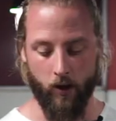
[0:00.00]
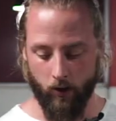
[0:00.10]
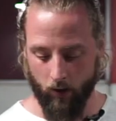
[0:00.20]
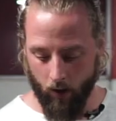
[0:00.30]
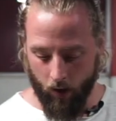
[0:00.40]

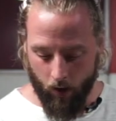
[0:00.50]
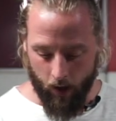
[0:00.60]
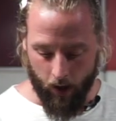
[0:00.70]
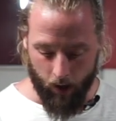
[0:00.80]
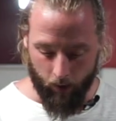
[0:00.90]

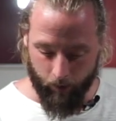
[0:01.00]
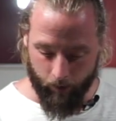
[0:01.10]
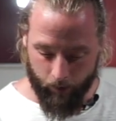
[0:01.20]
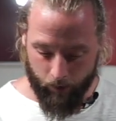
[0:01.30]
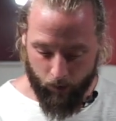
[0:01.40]

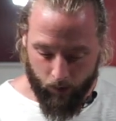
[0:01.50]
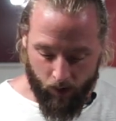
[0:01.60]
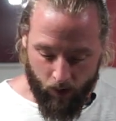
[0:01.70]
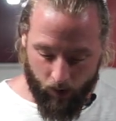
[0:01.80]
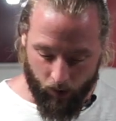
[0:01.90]
right?
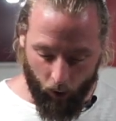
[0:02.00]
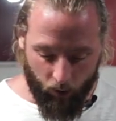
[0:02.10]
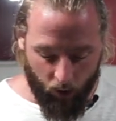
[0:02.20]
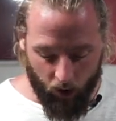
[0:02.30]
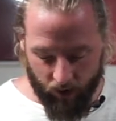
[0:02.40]
So
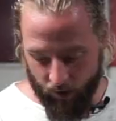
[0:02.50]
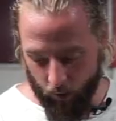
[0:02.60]
overall, it's